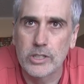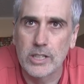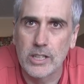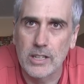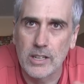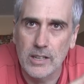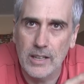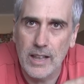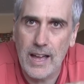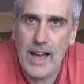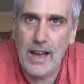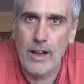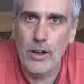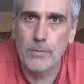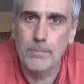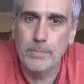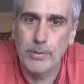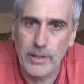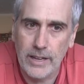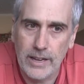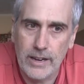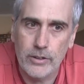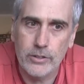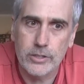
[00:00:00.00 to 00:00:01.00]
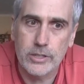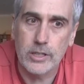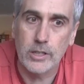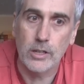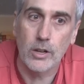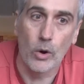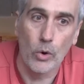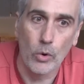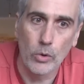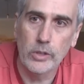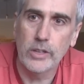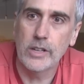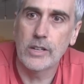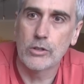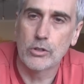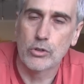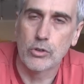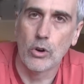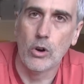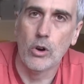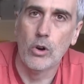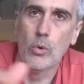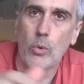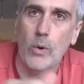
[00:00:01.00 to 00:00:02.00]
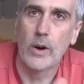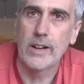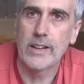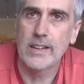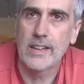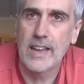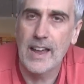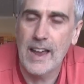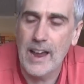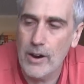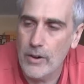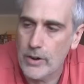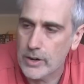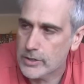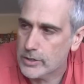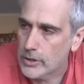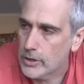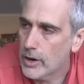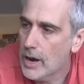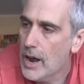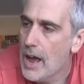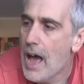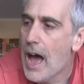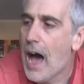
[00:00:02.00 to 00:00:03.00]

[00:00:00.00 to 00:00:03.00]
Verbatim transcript: that allowed players to only control 1 character.